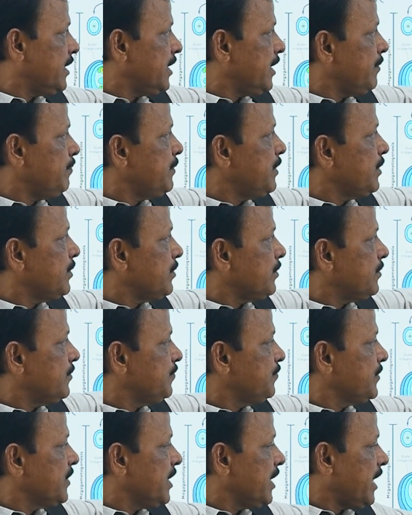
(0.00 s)
embryo,
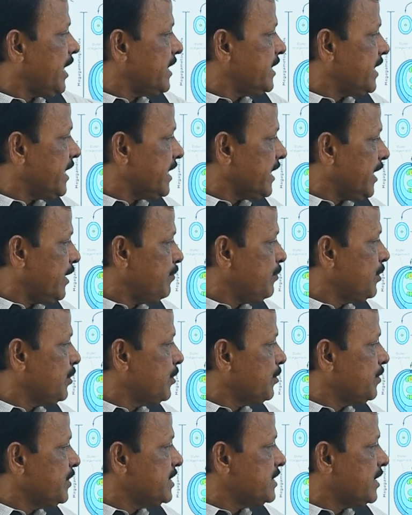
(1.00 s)
and that
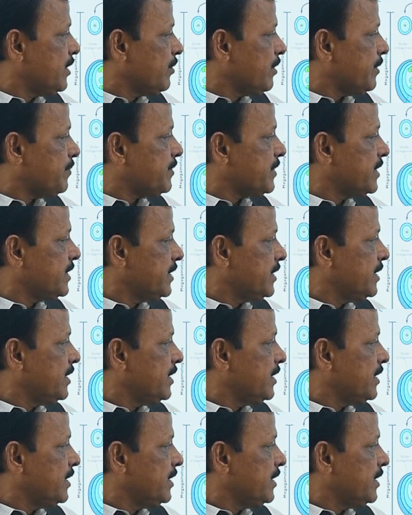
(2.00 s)
embryo which developed